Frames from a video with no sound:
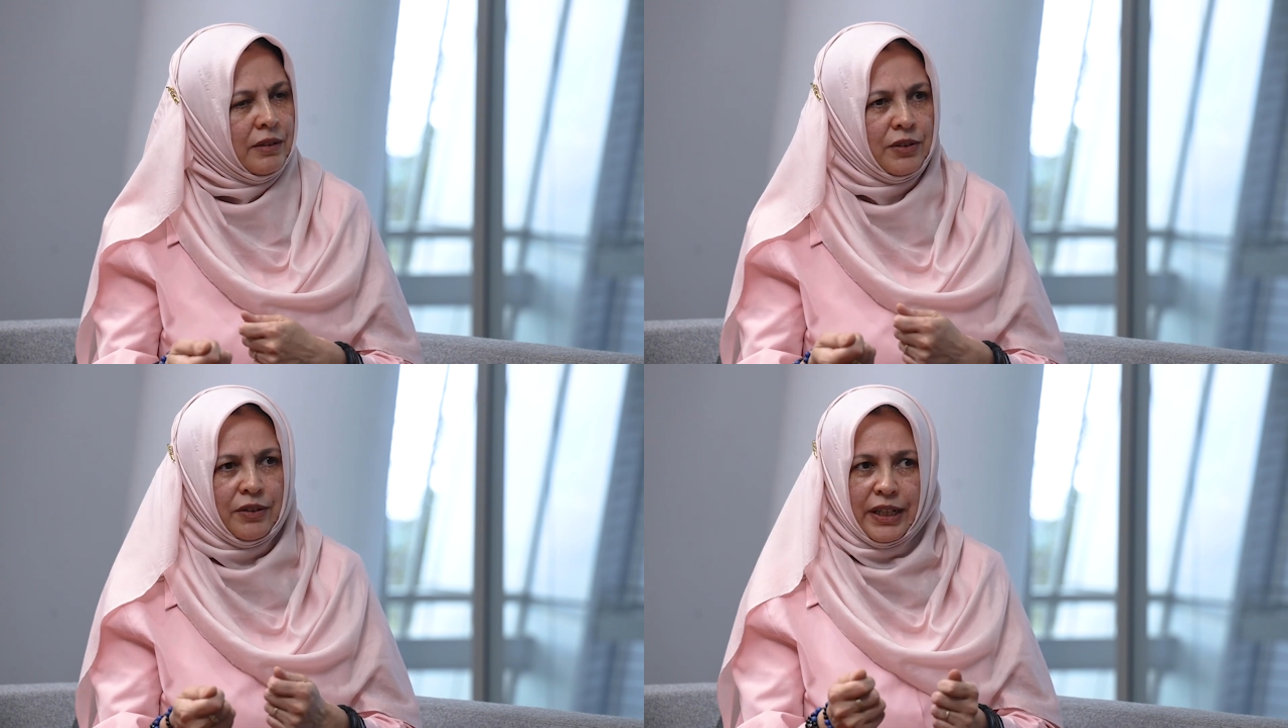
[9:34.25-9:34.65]

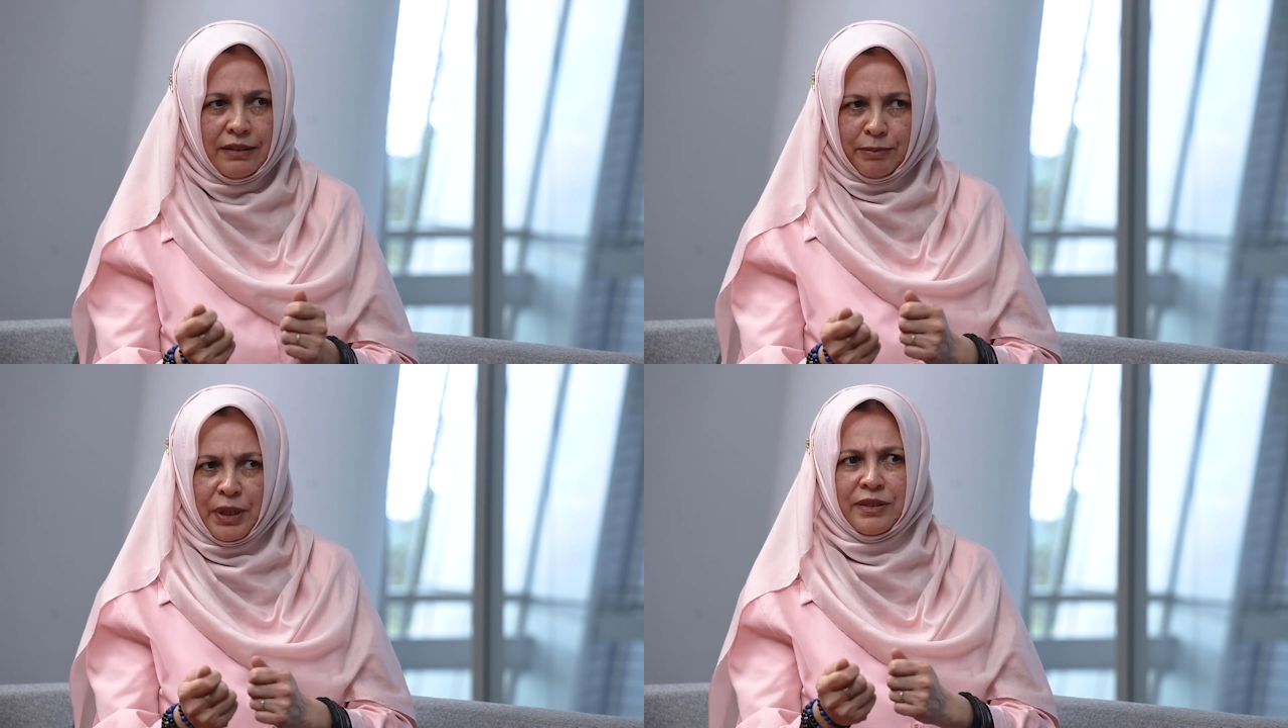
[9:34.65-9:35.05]
So
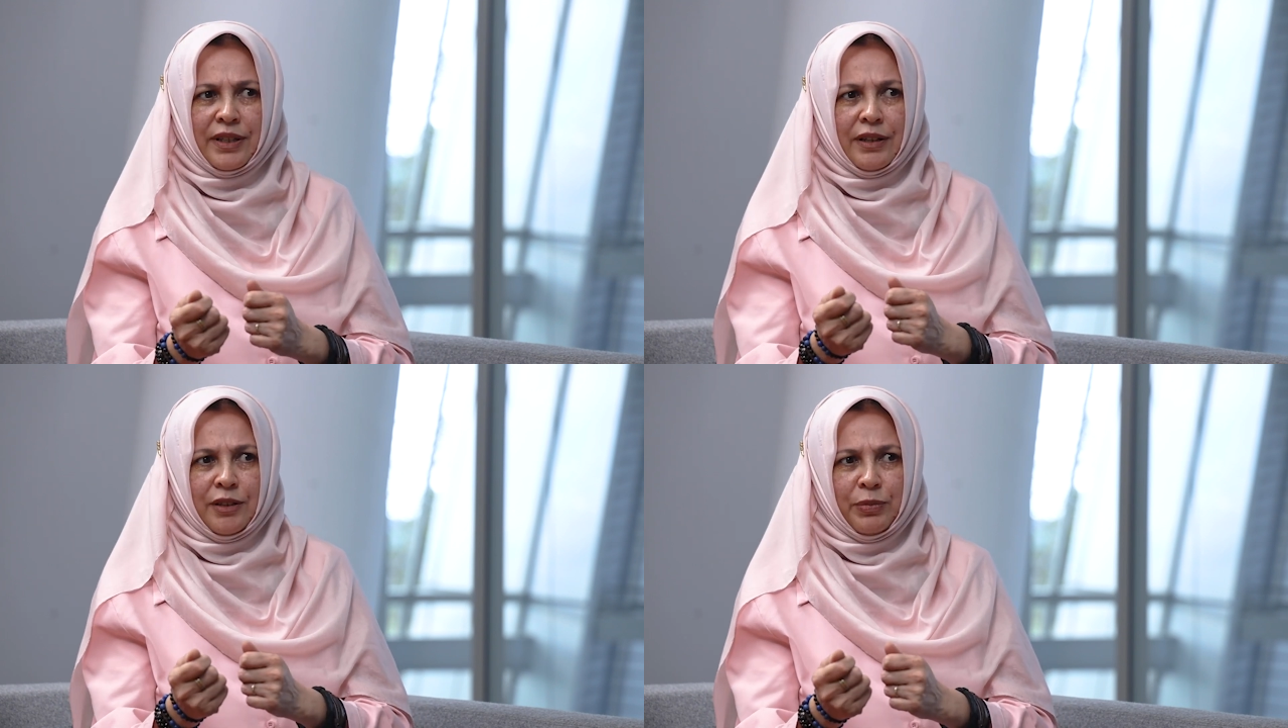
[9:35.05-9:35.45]
that may
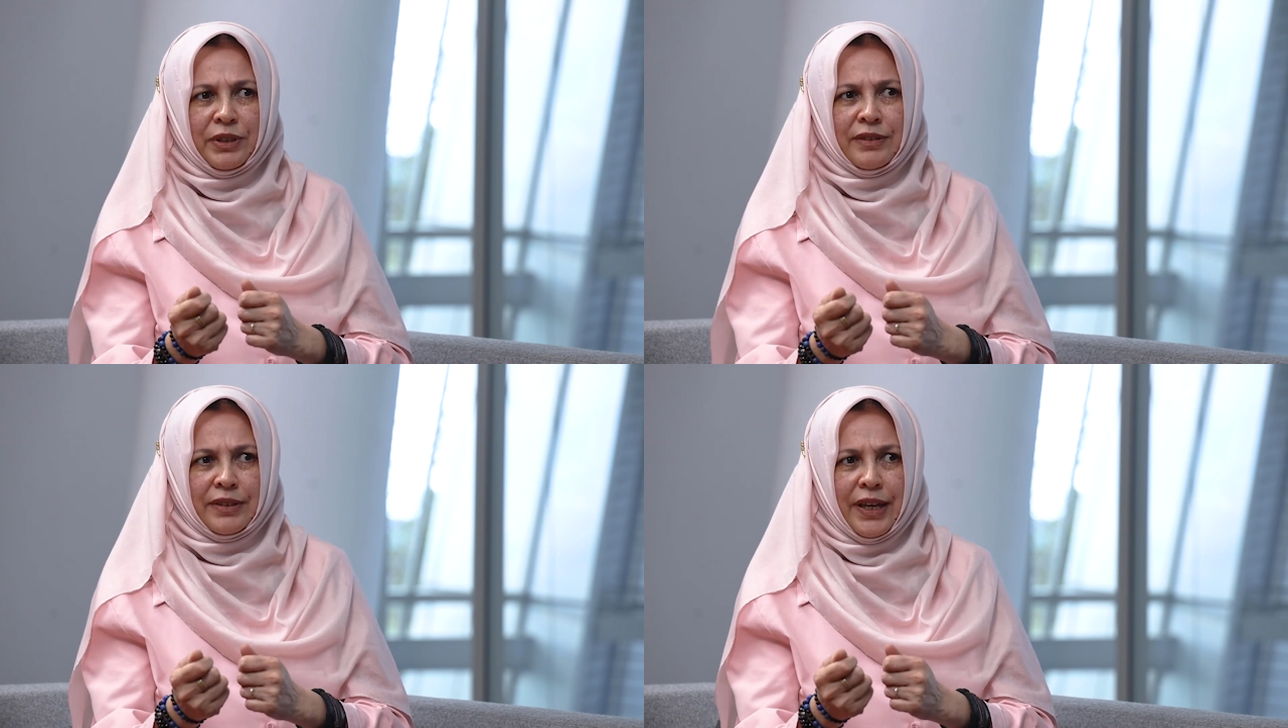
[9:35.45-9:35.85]
sound a
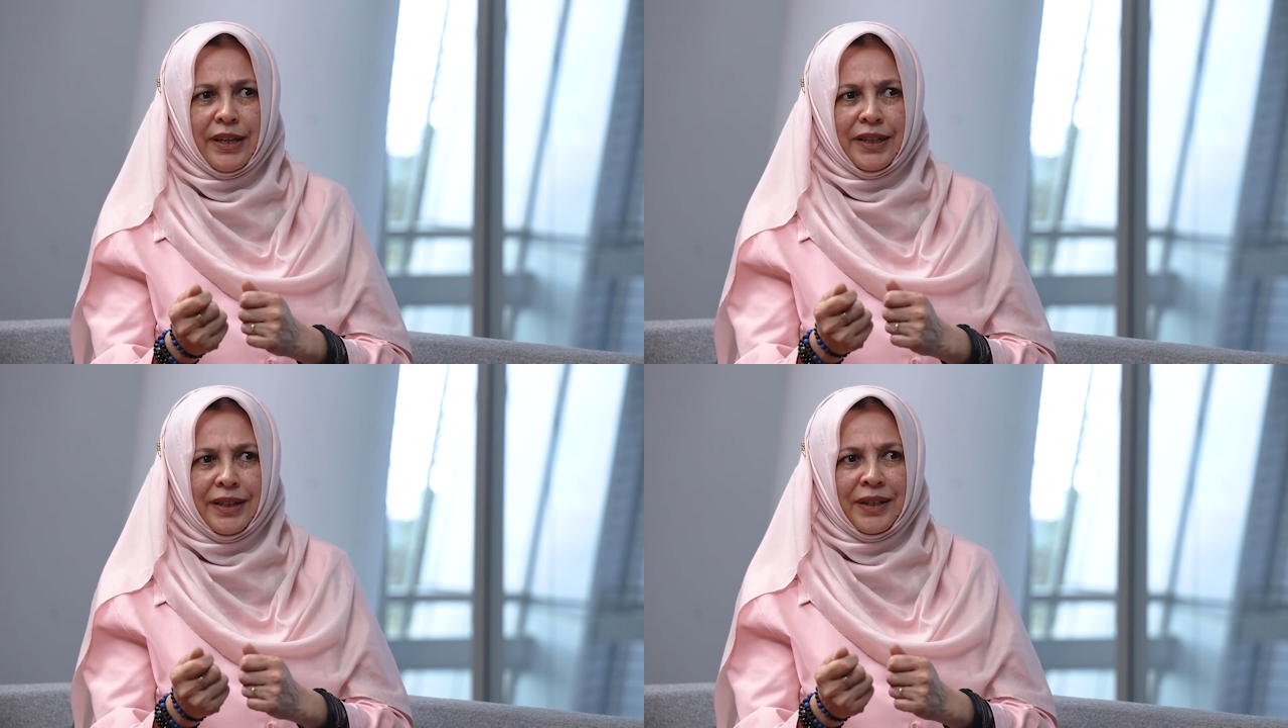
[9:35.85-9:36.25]
bit
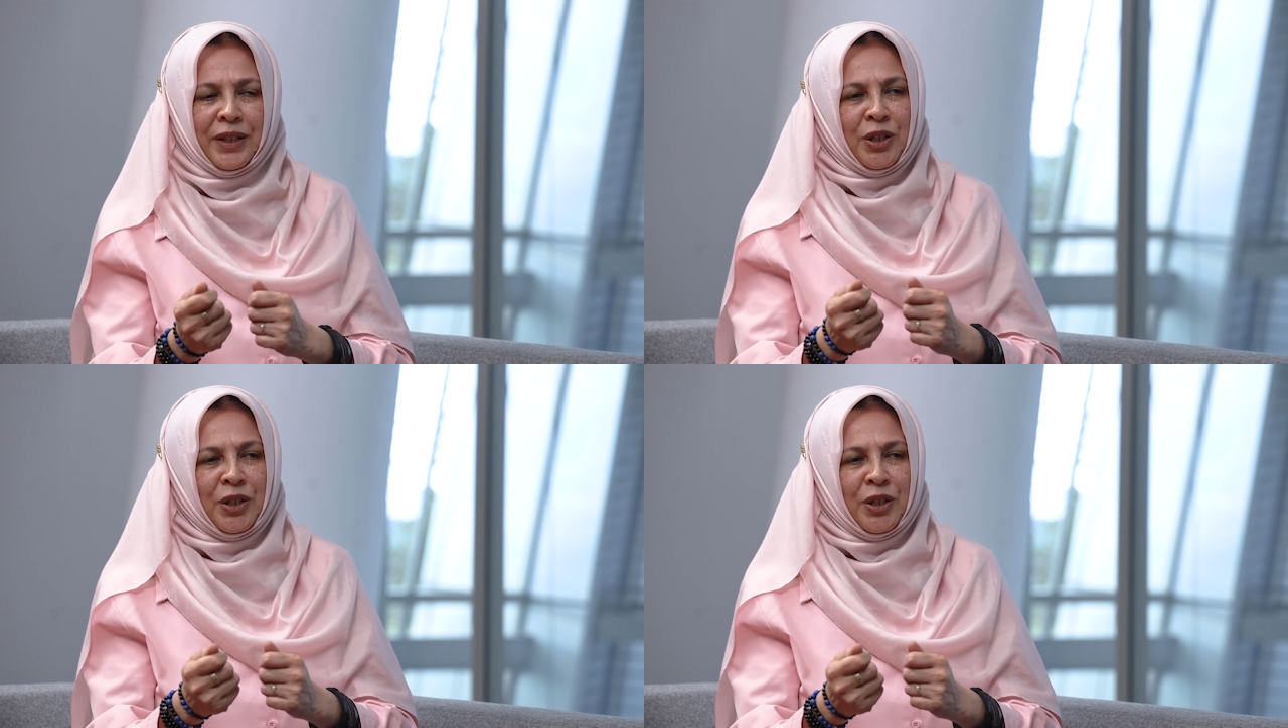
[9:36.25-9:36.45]
scary,